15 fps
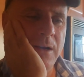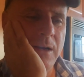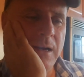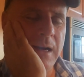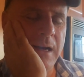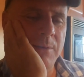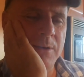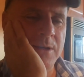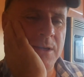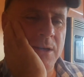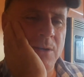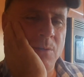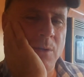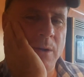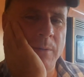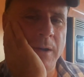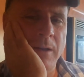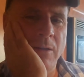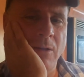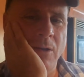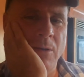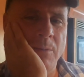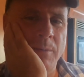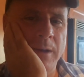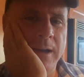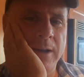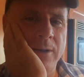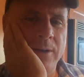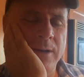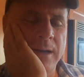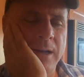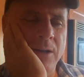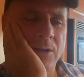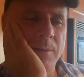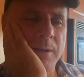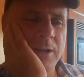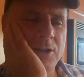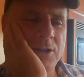I was going to wear my hair down to my